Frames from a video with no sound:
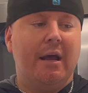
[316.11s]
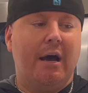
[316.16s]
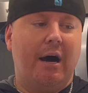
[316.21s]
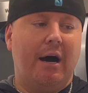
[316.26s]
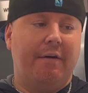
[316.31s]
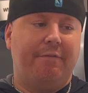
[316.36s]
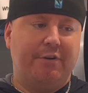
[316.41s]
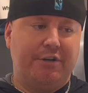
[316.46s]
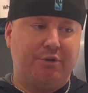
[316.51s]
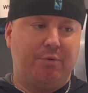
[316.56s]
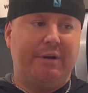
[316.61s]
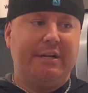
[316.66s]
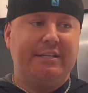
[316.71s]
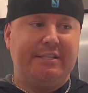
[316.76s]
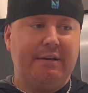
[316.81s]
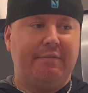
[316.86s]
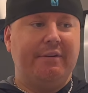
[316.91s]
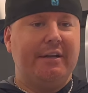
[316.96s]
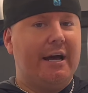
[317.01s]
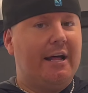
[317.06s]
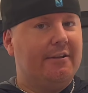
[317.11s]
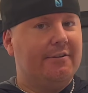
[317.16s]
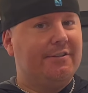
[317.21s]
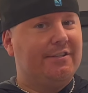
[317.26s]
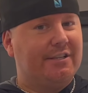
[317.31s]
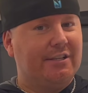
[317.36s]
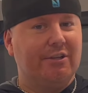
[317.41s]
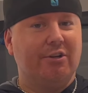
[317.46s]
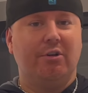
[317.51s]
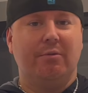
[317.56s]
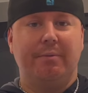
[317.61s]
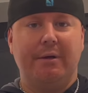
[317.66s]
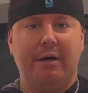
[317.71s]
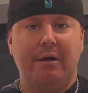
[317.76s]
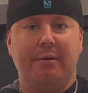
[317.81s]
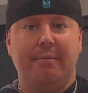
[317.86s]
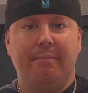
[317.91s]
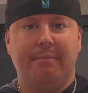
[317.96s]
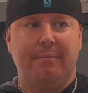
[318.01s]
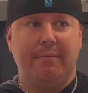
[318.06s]
Uh, for twenty seven dollars, it's a little
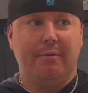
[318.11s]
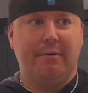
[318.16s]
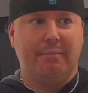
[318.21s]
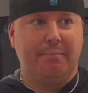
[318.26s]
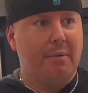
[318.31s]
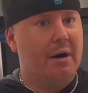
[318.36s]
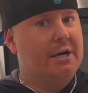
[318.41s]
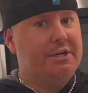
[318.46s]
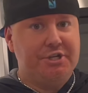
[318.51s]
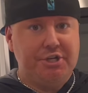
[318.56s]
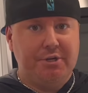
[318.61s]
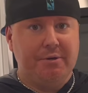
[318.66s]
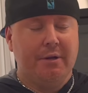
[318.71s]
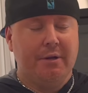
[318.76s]
bit much.